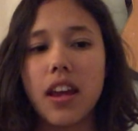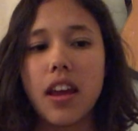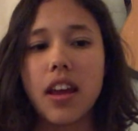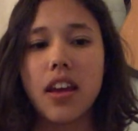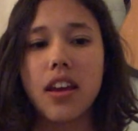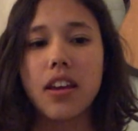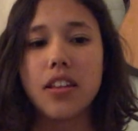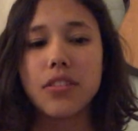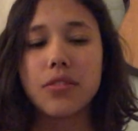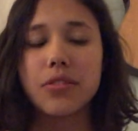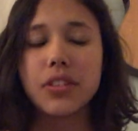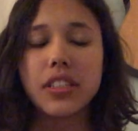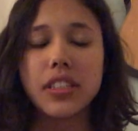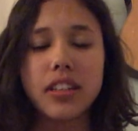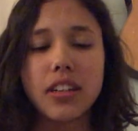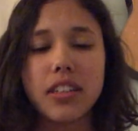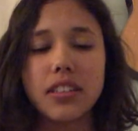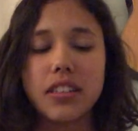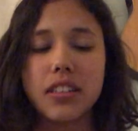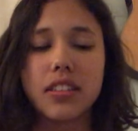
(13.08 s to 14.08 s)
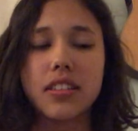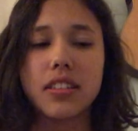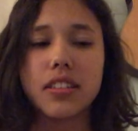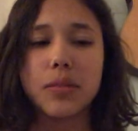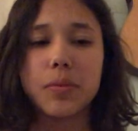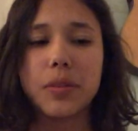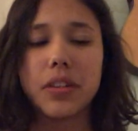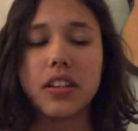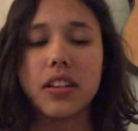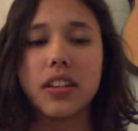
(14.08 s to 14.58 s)
And the reason I did this,
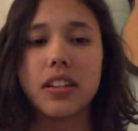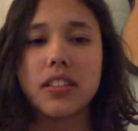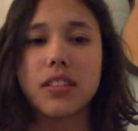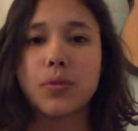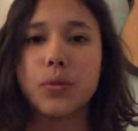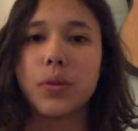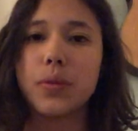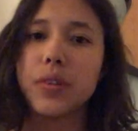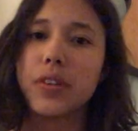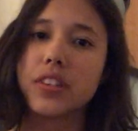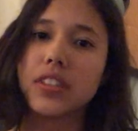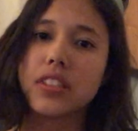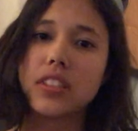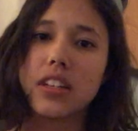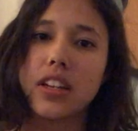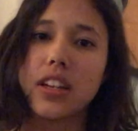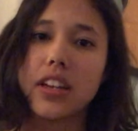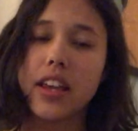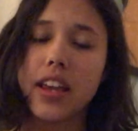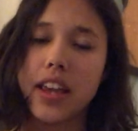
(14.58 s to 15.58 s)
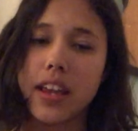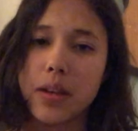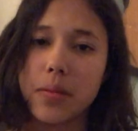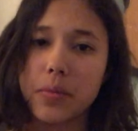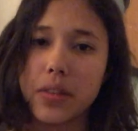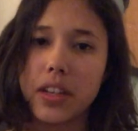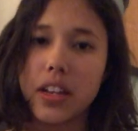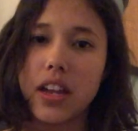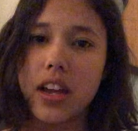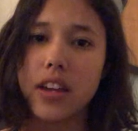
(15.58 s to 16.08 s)
because when we were studying
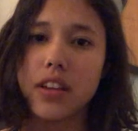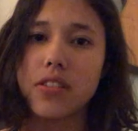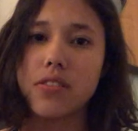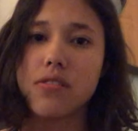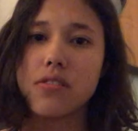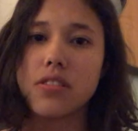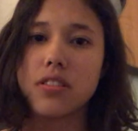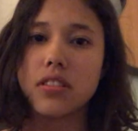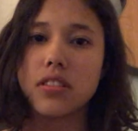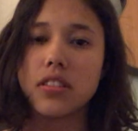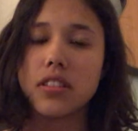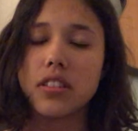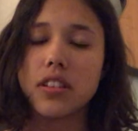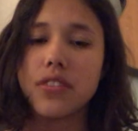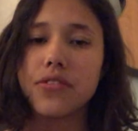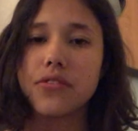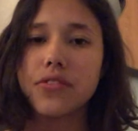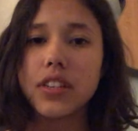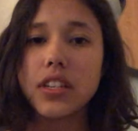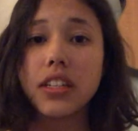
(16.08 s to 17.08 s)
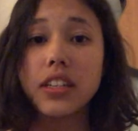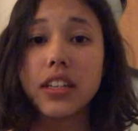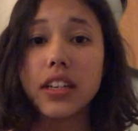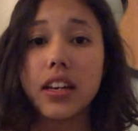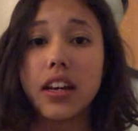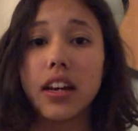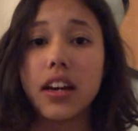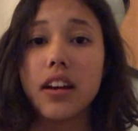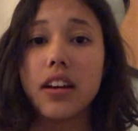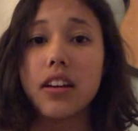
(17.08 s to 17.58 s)
Hamlet, I noticed
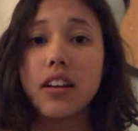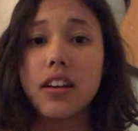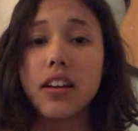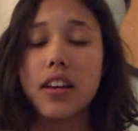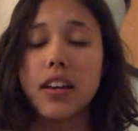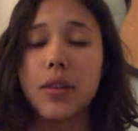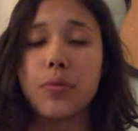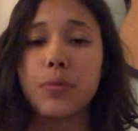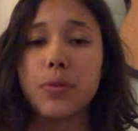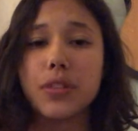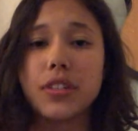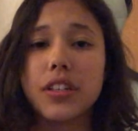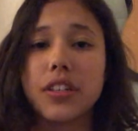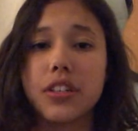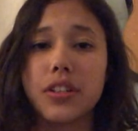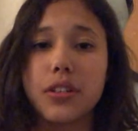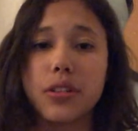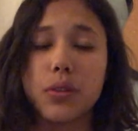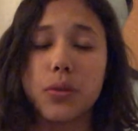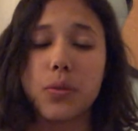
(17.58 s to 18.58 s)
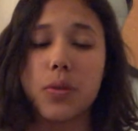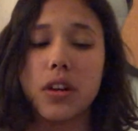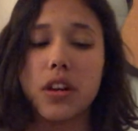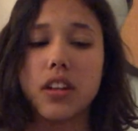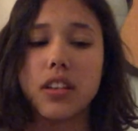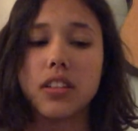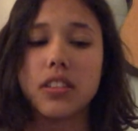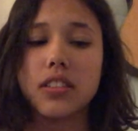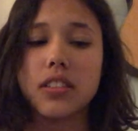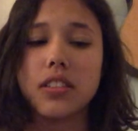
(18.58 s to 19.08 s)
Ophelia in particular
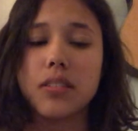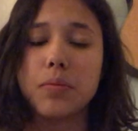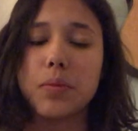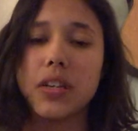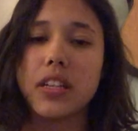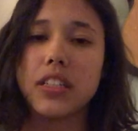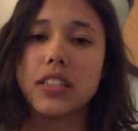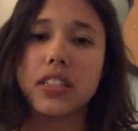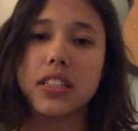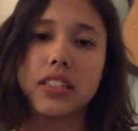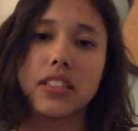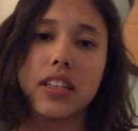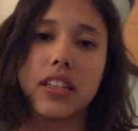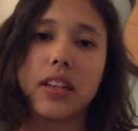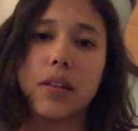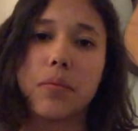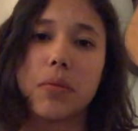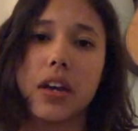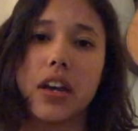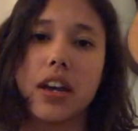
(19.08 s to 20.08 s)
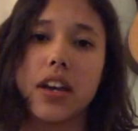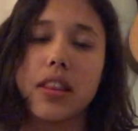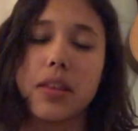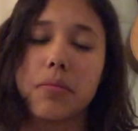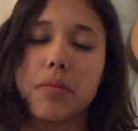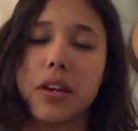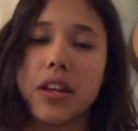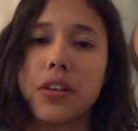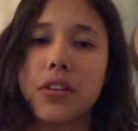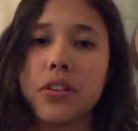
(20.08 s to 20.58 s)
was being dictated by the
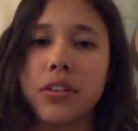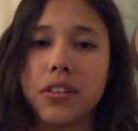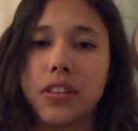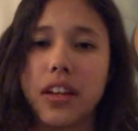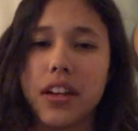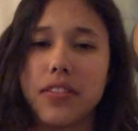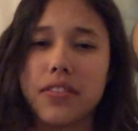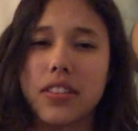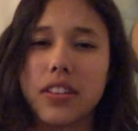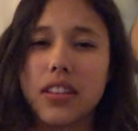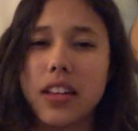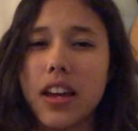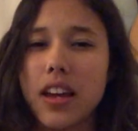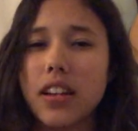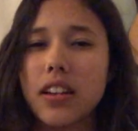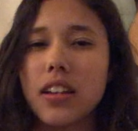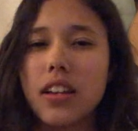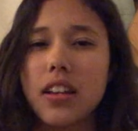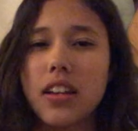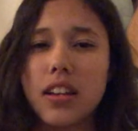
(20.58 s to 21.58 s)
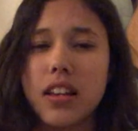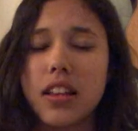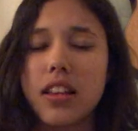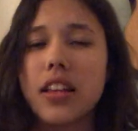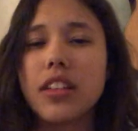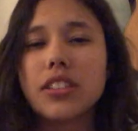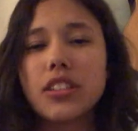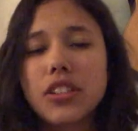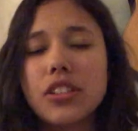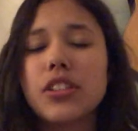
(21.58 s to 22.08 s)
men in her life, and that
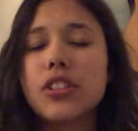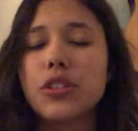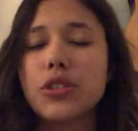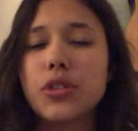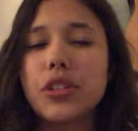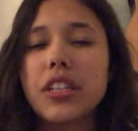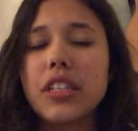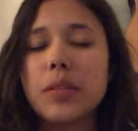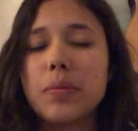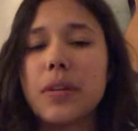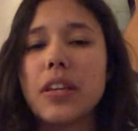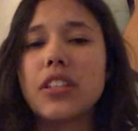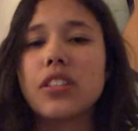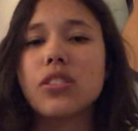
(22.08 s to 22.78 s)
just intrigued me.